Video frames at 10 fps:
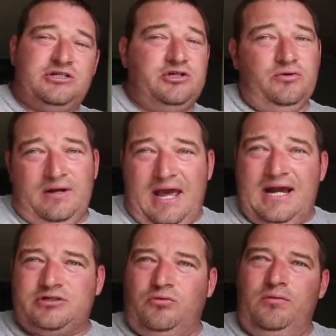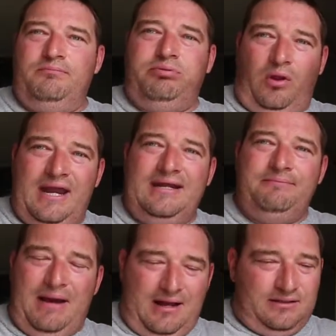get you an actual
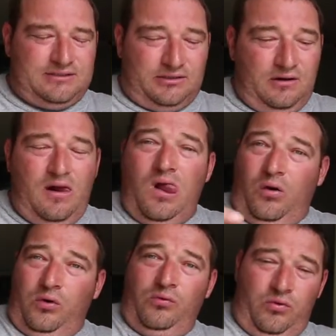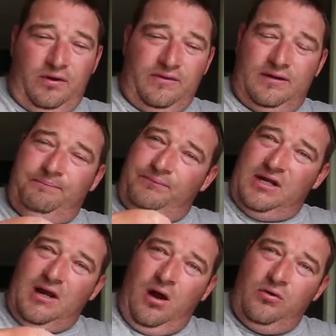blade balancer or one of the,
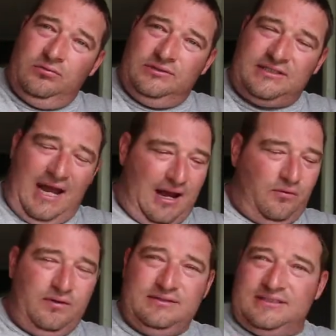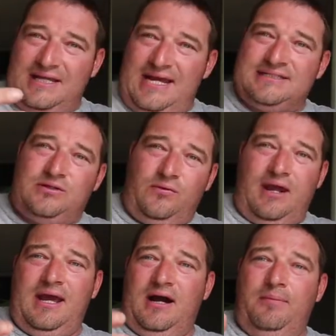the cone style ones. That's
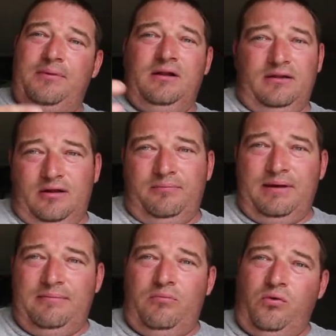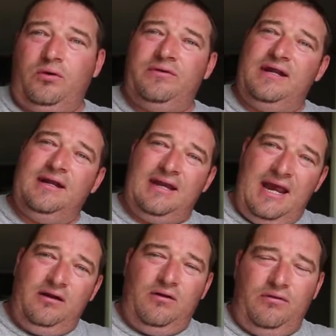gonna help a little bit more than a
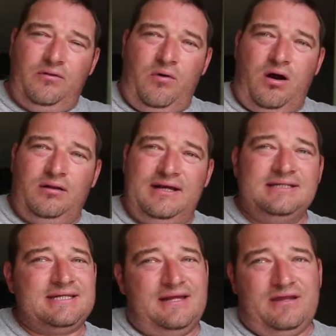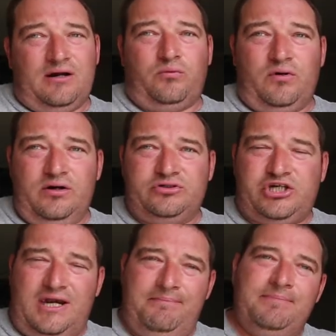nail on the wall is, and they're real
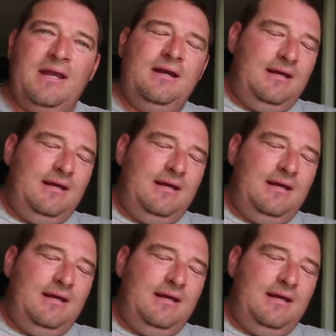cheap